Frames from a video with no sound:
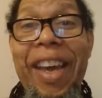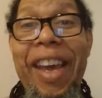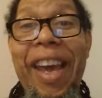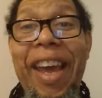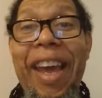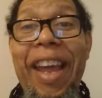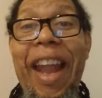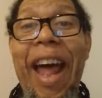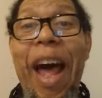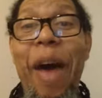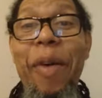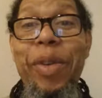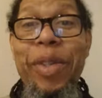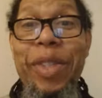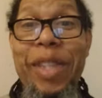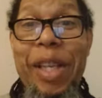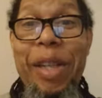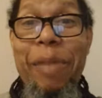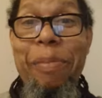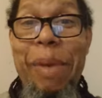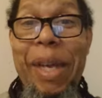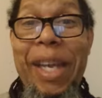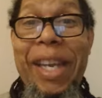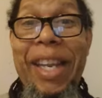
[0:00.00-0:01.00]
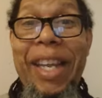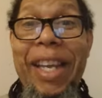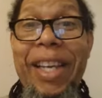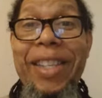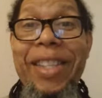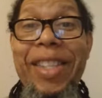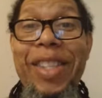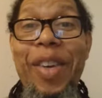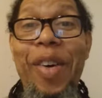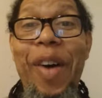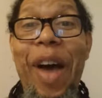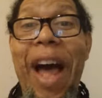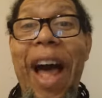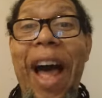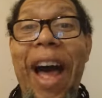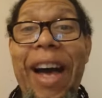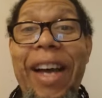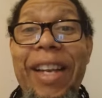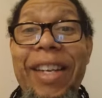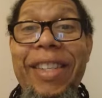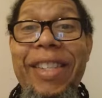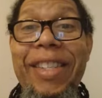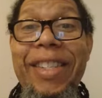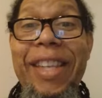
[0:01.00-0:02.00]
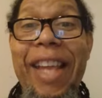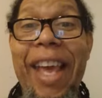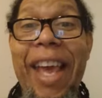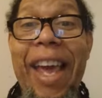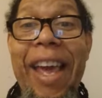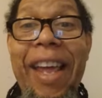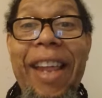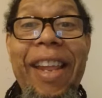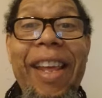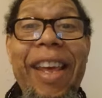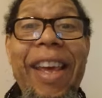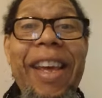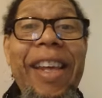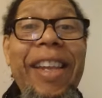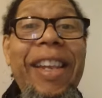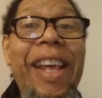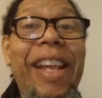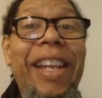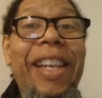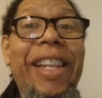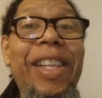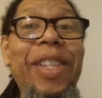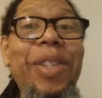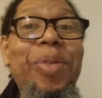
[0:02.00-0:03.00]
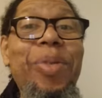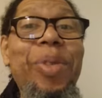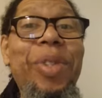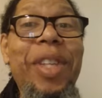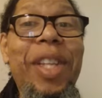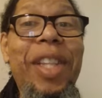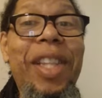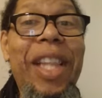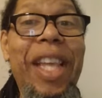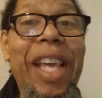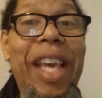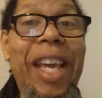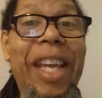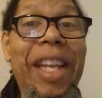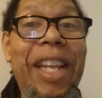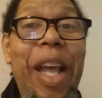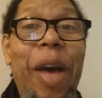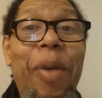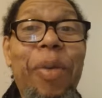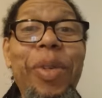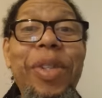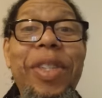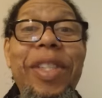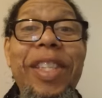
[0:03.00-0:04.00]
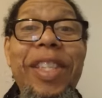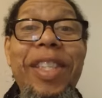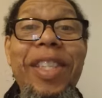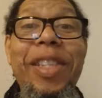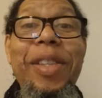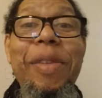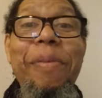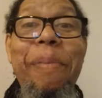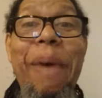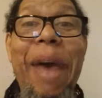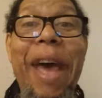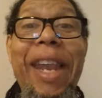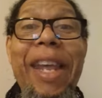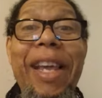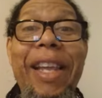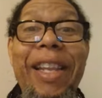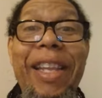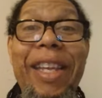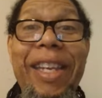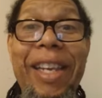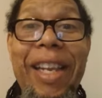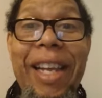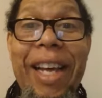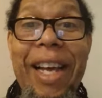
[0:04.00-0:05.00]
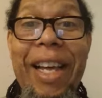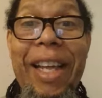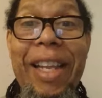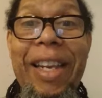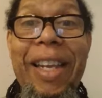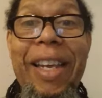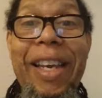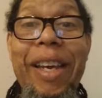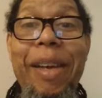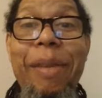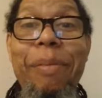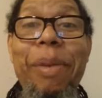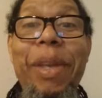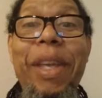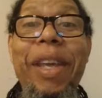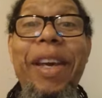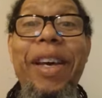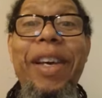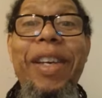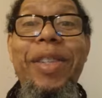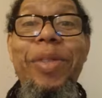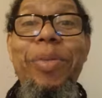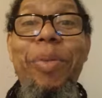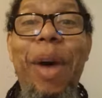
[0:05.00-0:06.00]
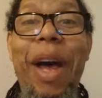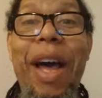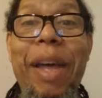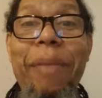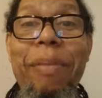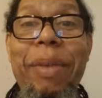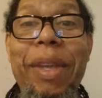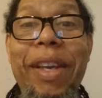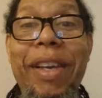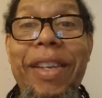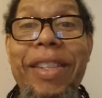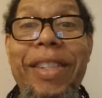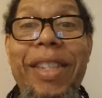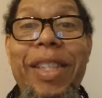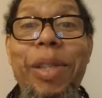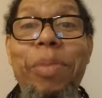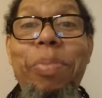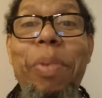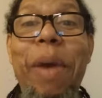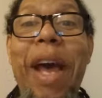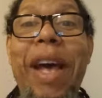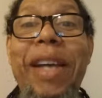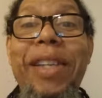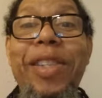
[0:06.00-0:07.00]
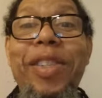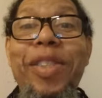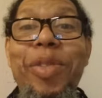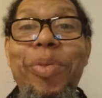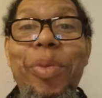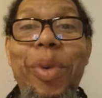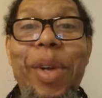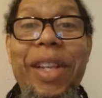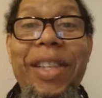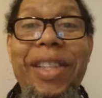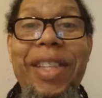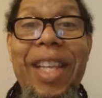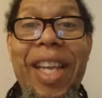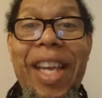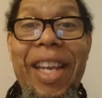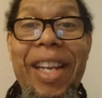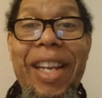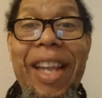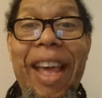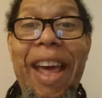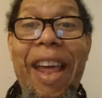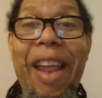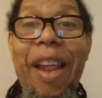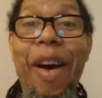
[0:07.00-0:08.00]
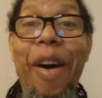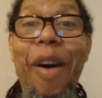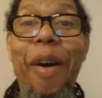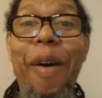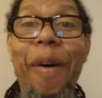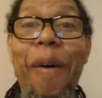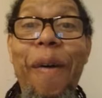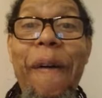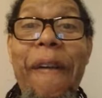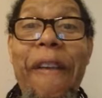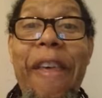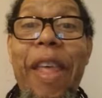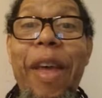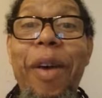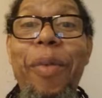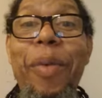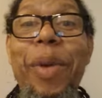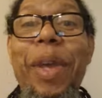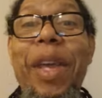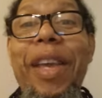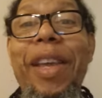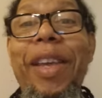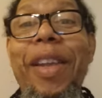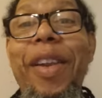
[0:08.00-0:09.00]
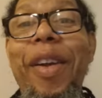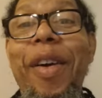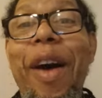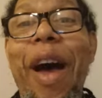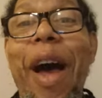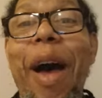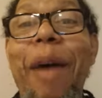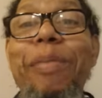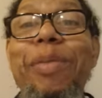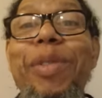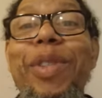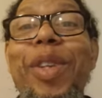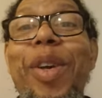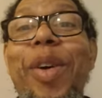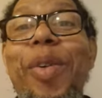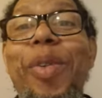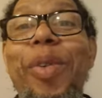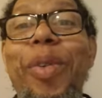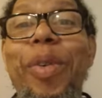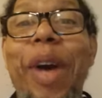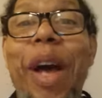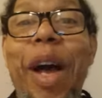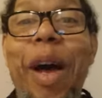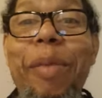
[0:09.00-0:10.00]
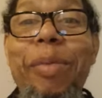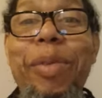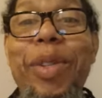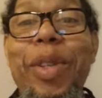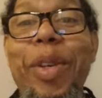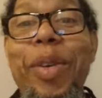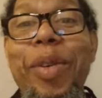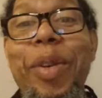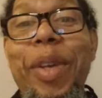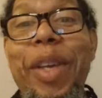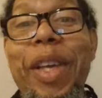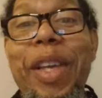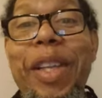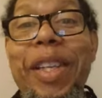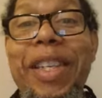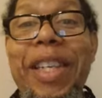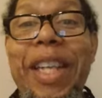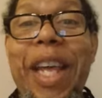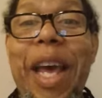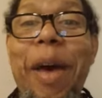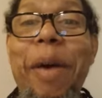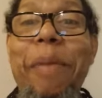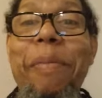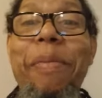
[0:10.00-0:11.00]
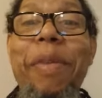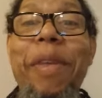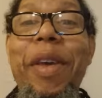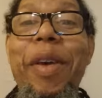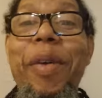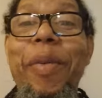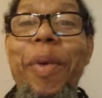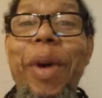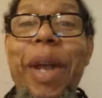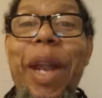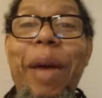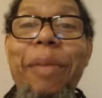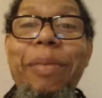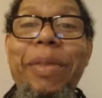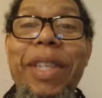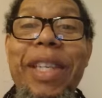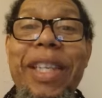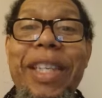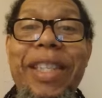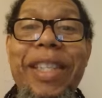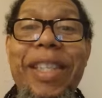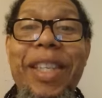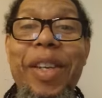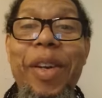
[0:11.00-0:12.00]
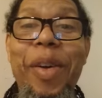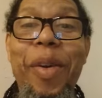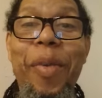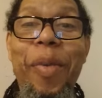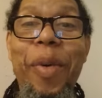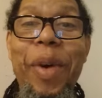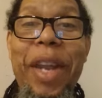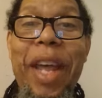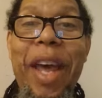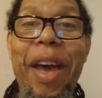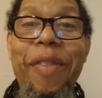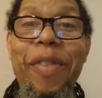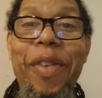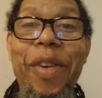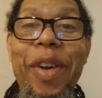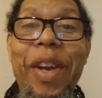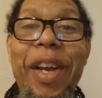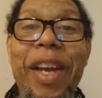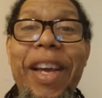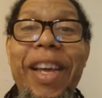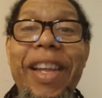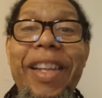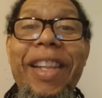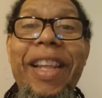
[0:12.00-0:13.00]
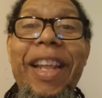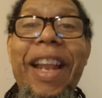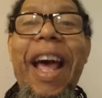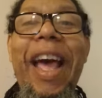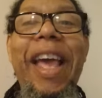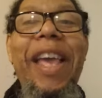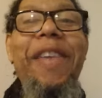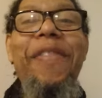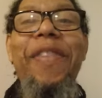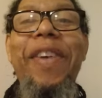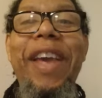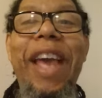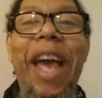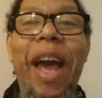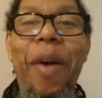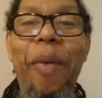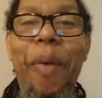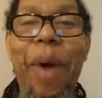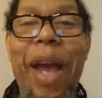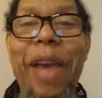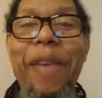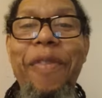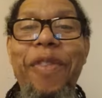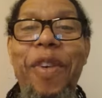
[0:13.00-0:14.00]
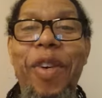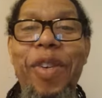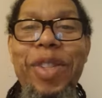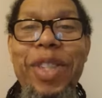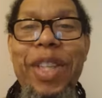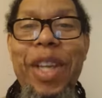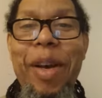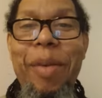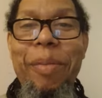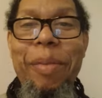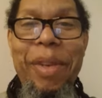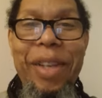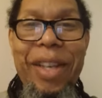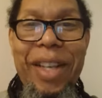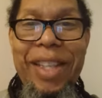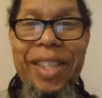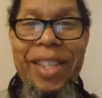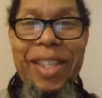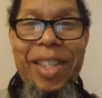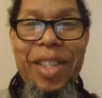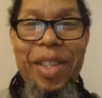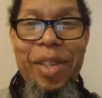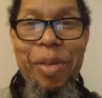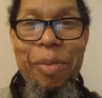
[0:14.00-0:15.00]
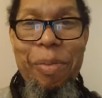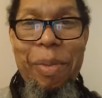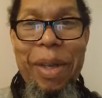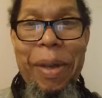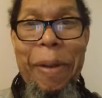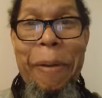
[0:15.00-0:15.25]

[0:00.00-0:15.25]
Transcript: And I was in media, so I understand that this was a thing that was systematically done. Because why? Because these pastors want to think that, oh, we, you know, I'm so in depth in what I'm teaching or whatever, that I even got white folks coming to listen to me.